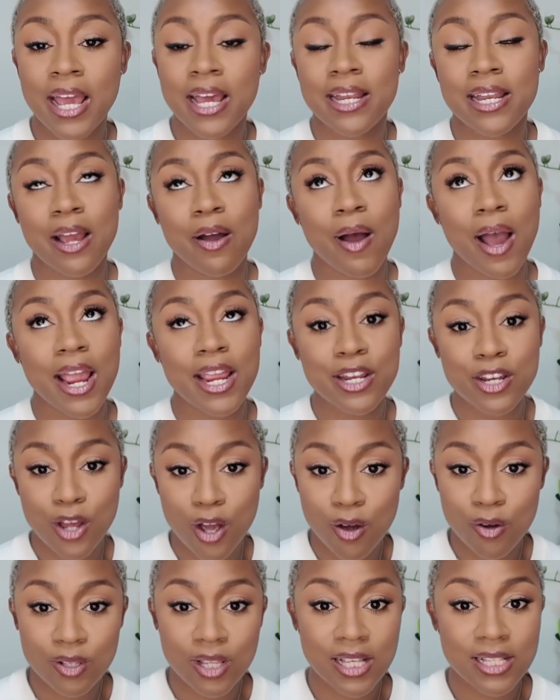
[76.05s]
Now, I
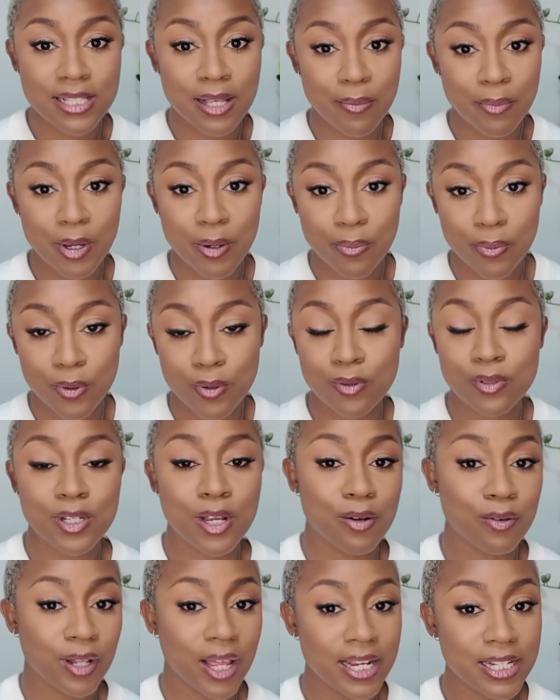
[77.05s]
know that some people
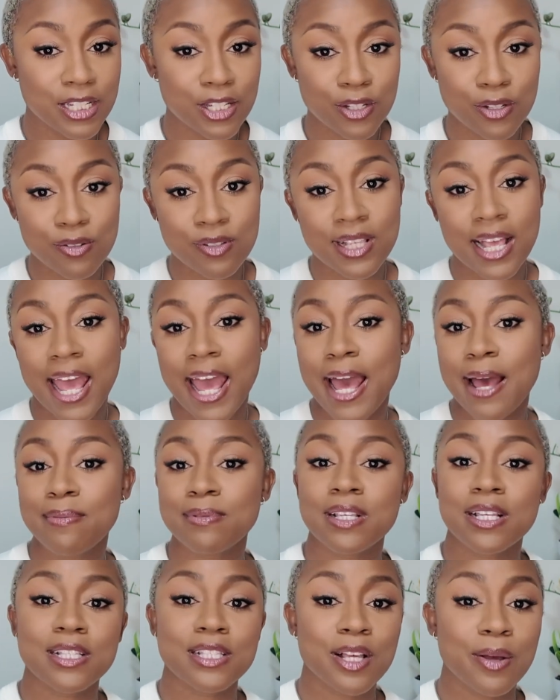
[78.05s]
don't like to use
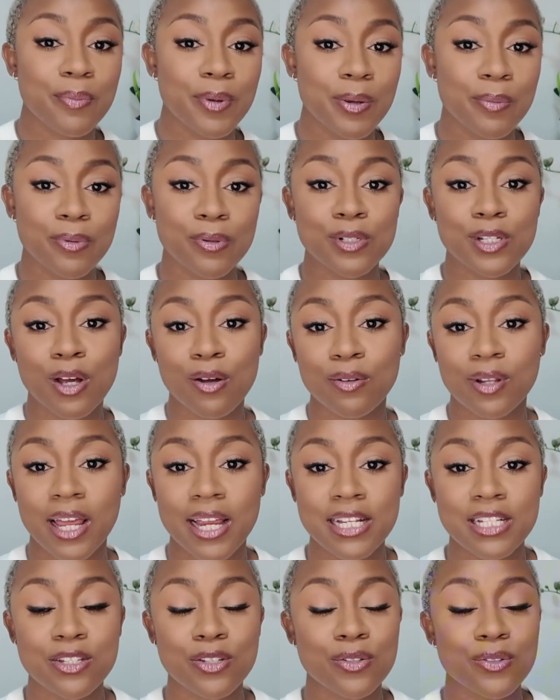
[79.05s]
apps and some people don't
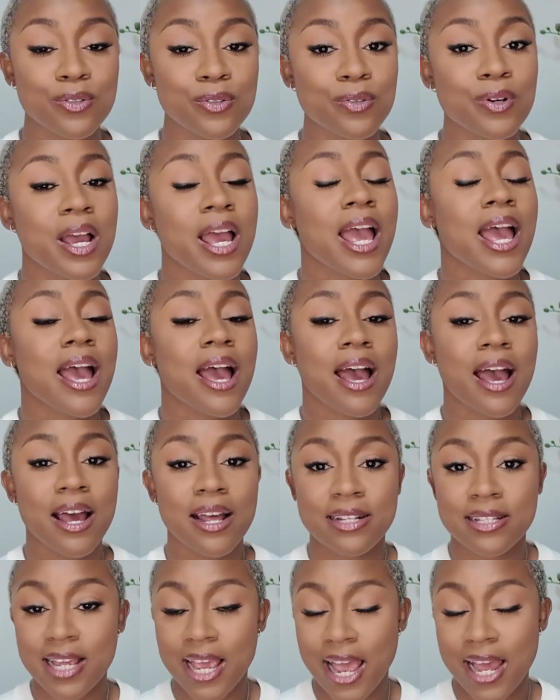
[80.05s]
like to
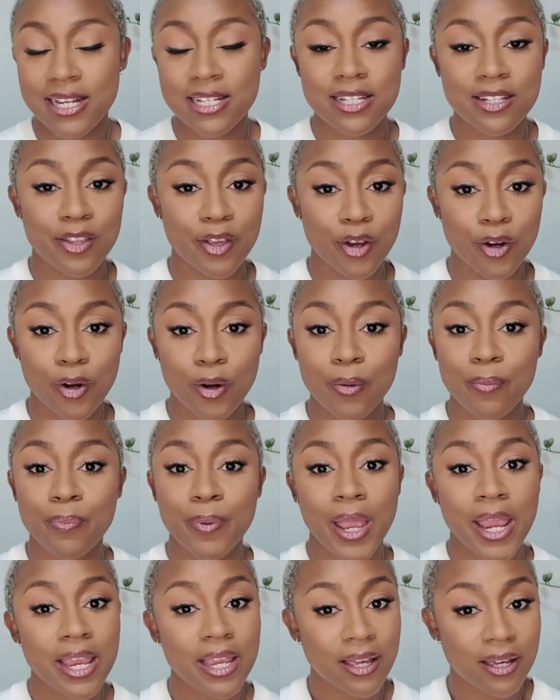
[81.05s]
attach their
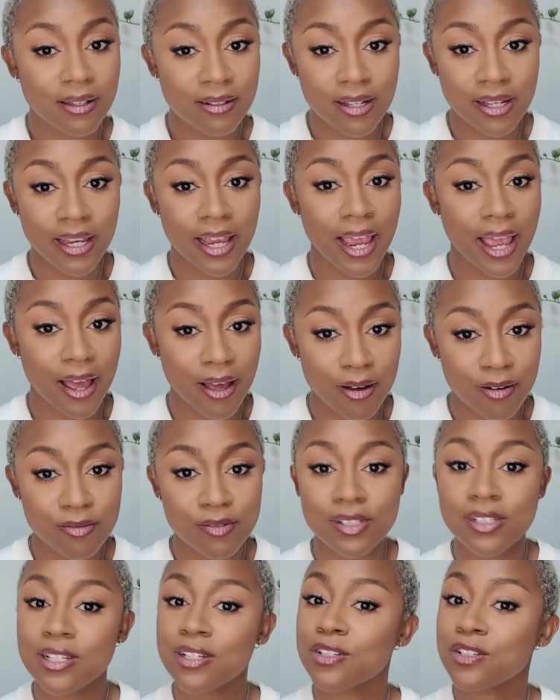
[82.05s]
bank
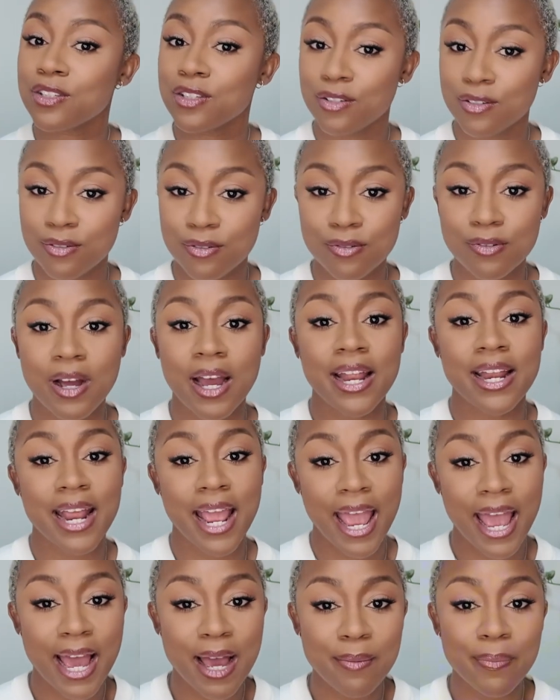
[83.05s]
account to an
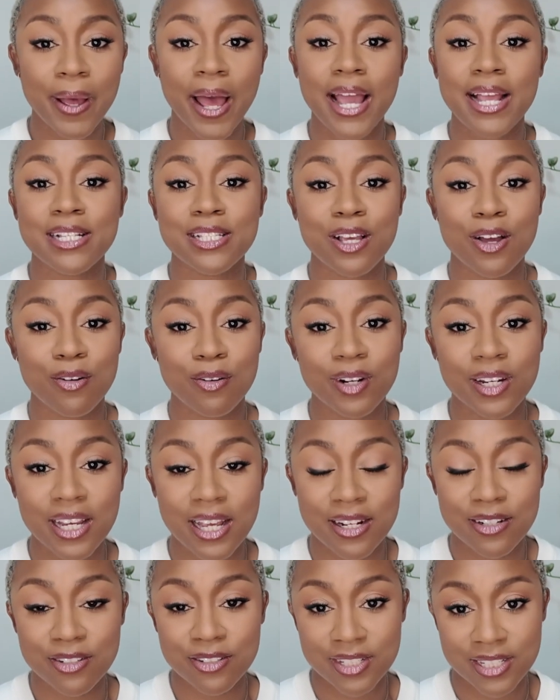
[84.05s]
app. I totally
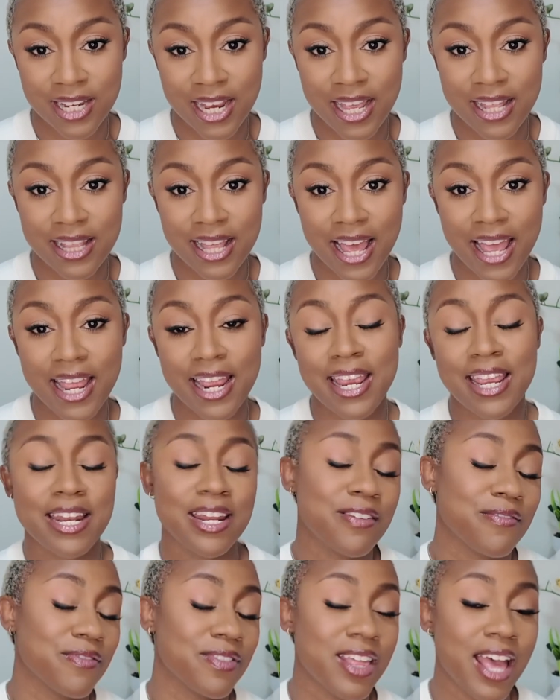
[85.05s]
understand that. And
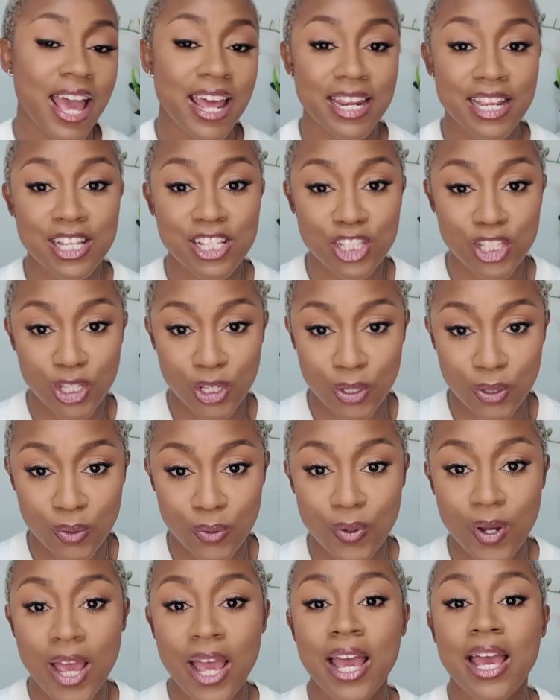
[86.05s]
if that is
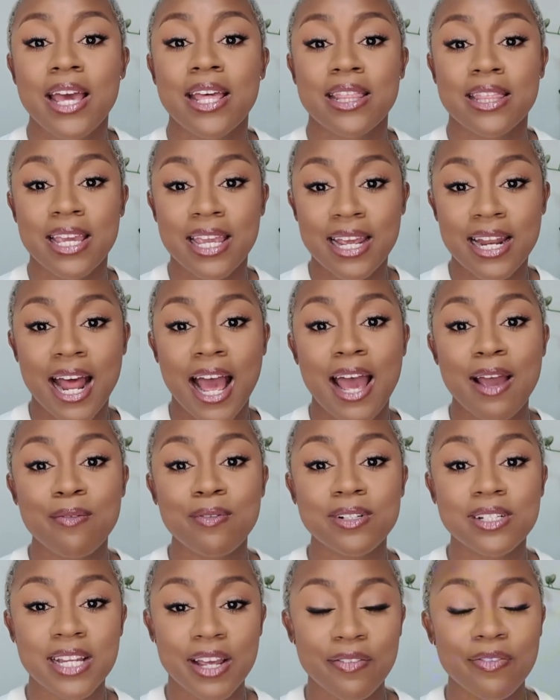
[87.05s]
you, then I
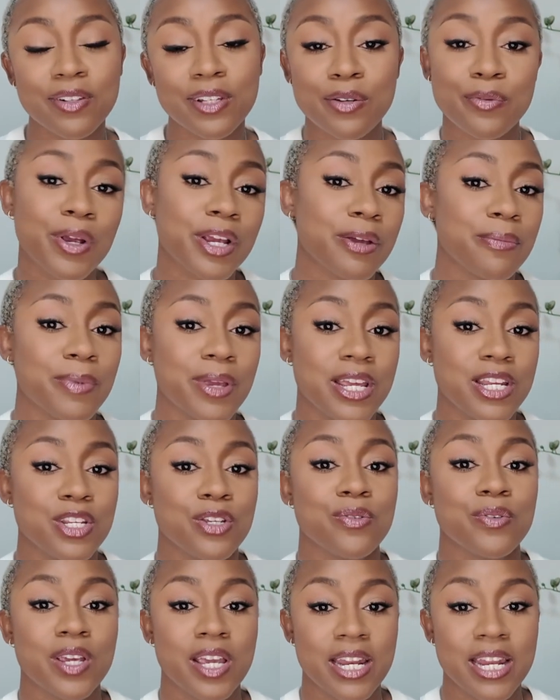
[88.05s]
would definitely recommend
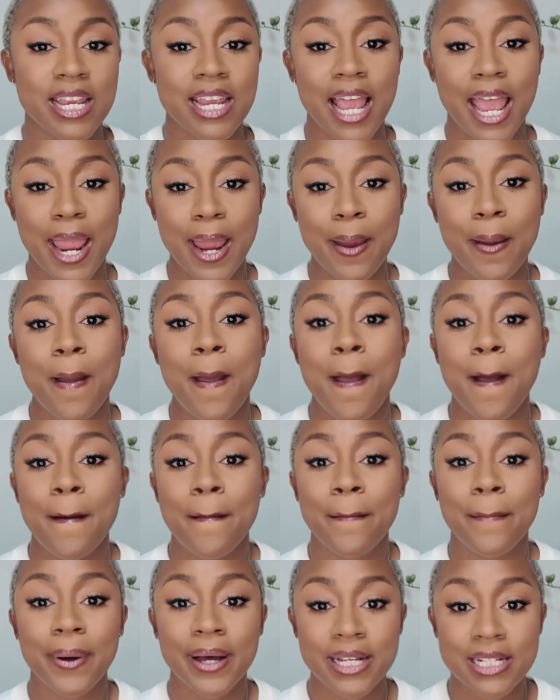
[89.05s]
you getting a
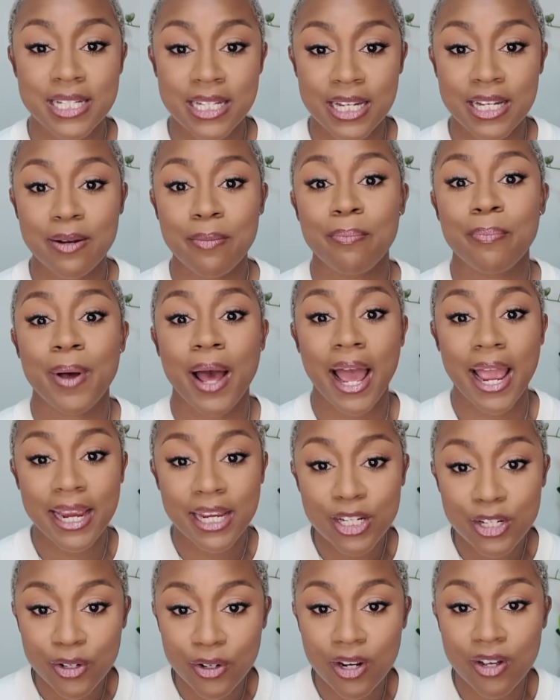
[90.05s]
budget
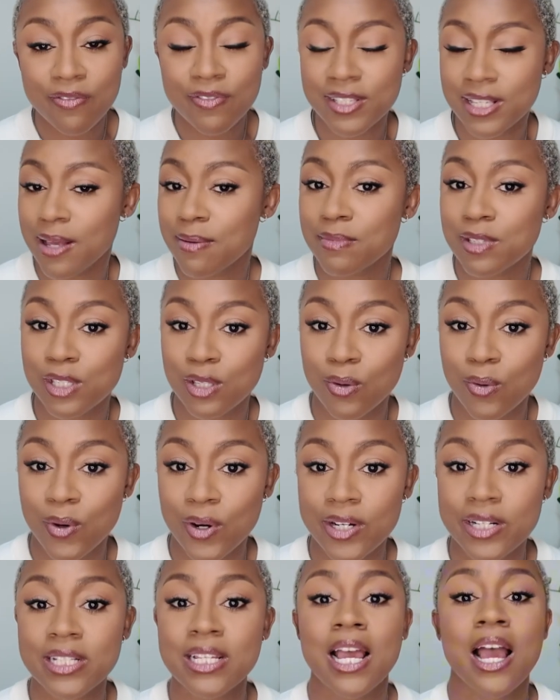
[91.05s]
binder of some
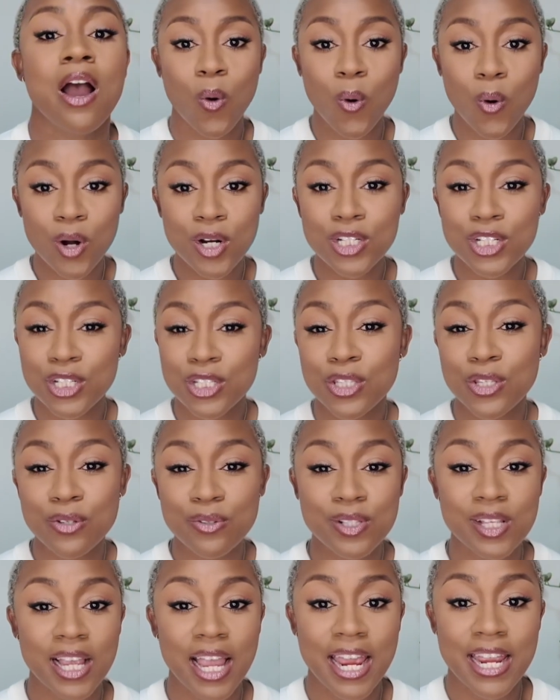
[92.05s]
sort, or just
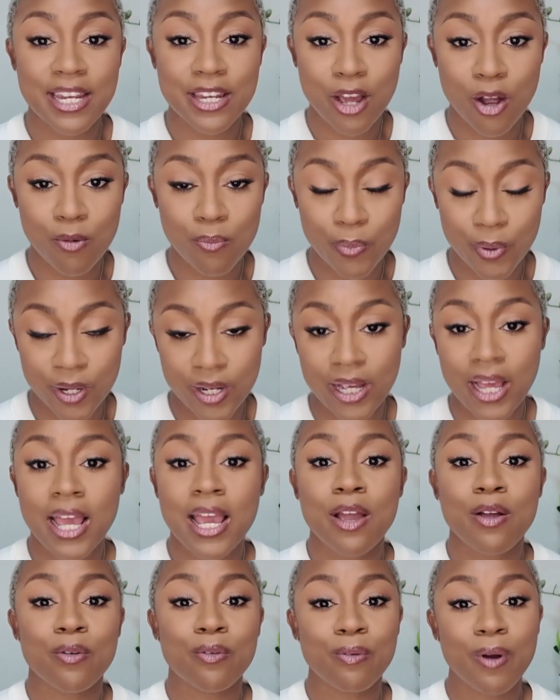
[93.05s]
using a notebook,
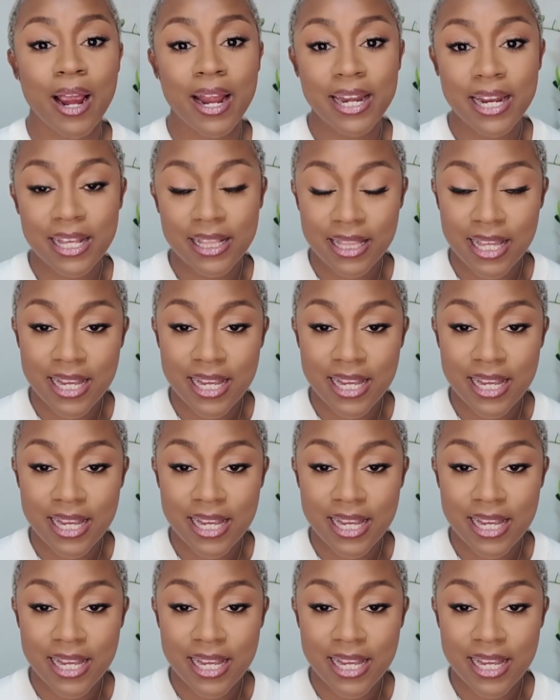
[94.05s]
writing